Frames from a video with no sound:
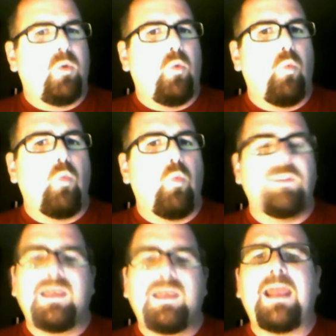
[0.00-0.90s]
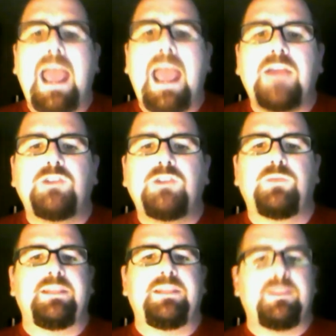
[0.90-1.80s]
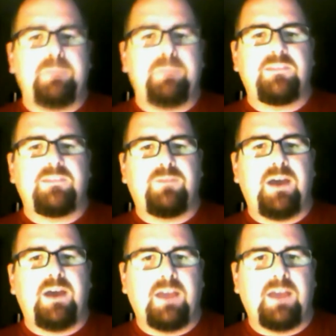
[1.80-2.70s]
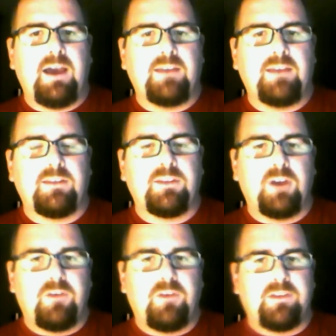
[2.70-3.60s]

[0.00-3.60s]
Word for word: Was that actually the best five guys on the offensive